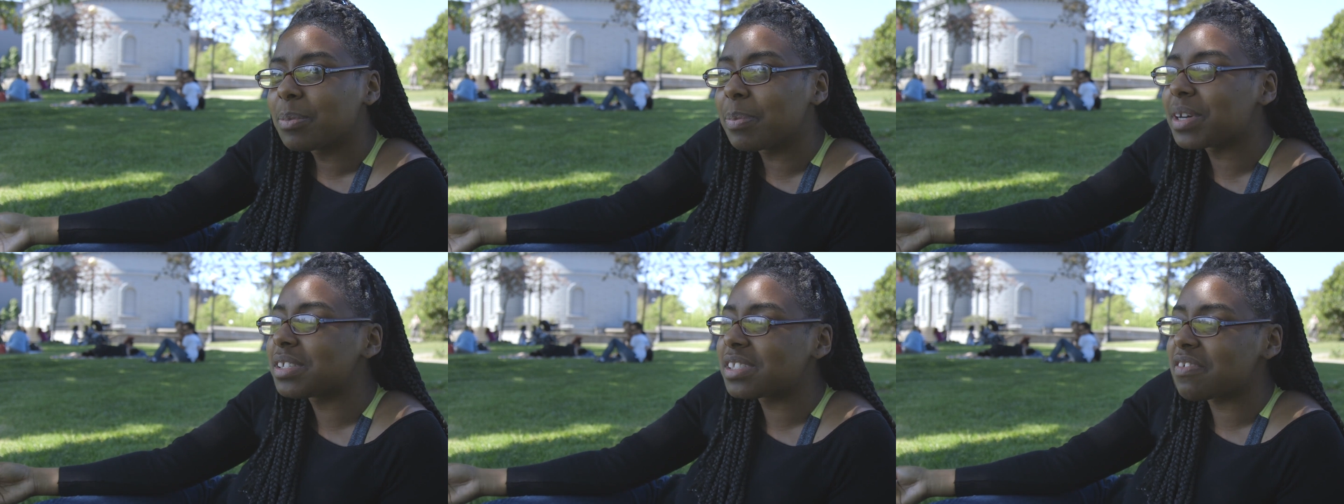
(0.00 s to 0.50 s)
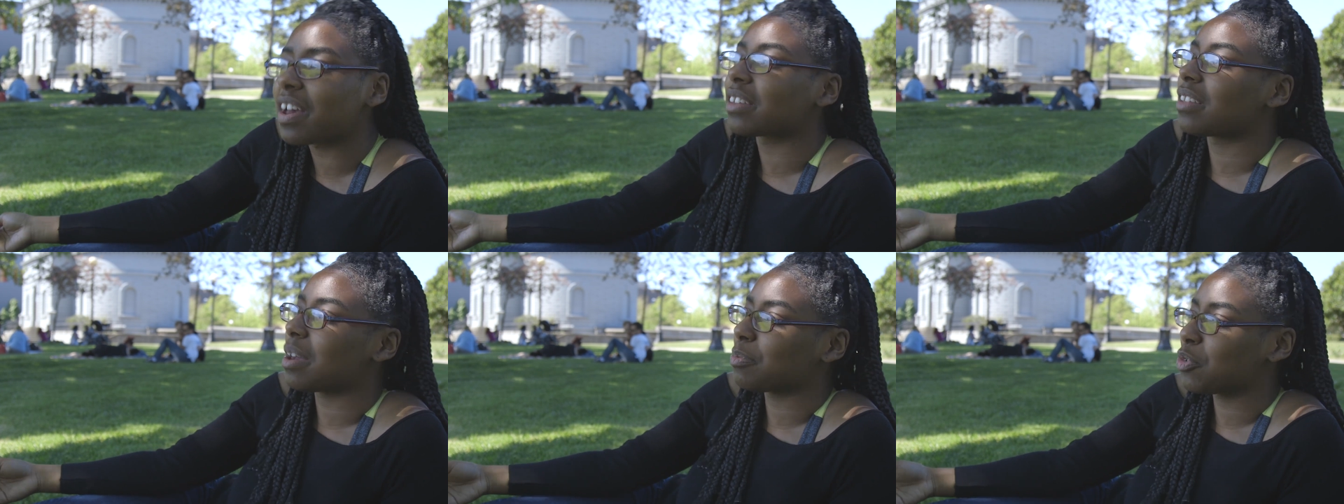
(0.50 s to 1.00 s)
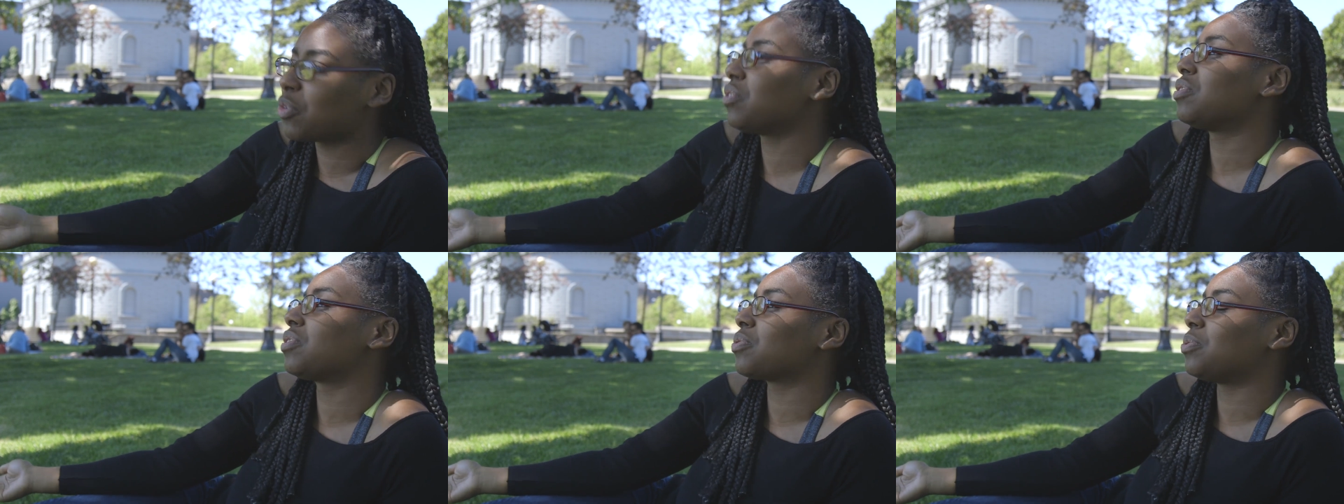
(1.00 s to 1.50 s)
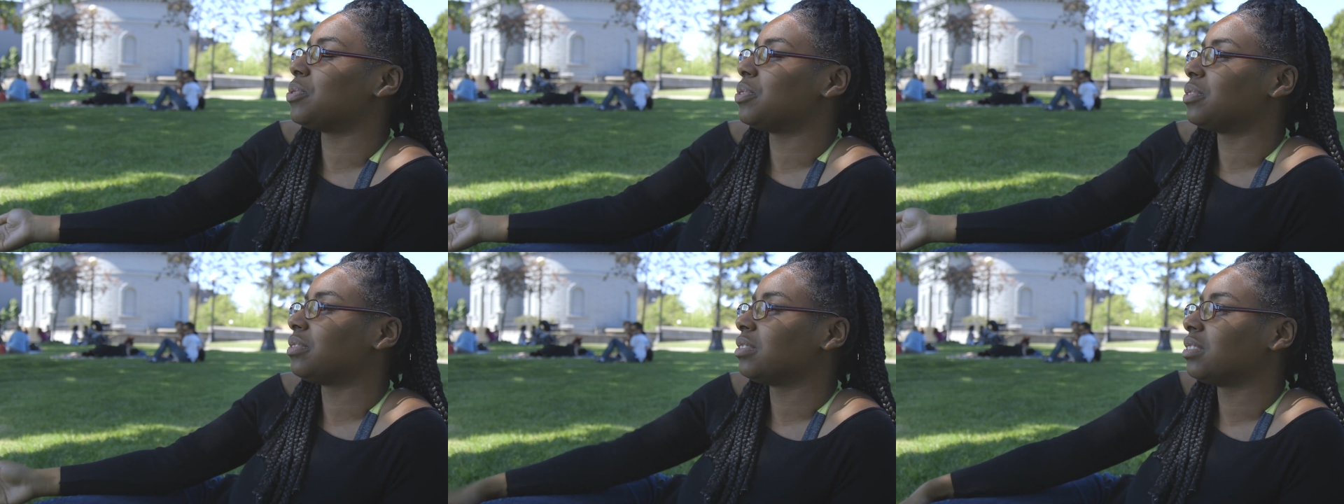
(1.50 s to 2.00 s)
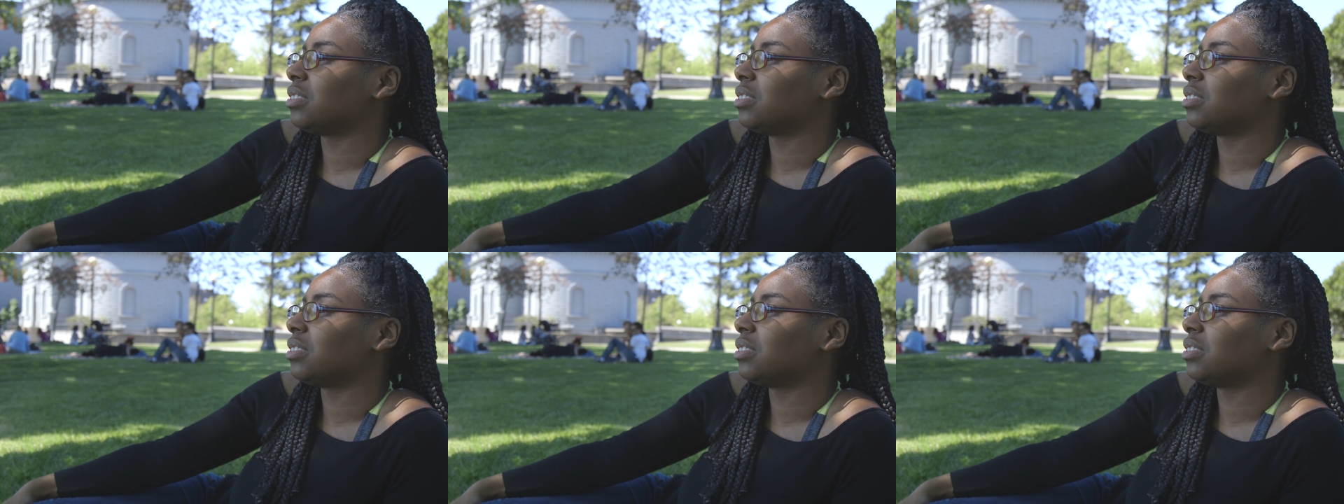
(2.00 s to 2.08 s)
But it's the fact that I'm going to school.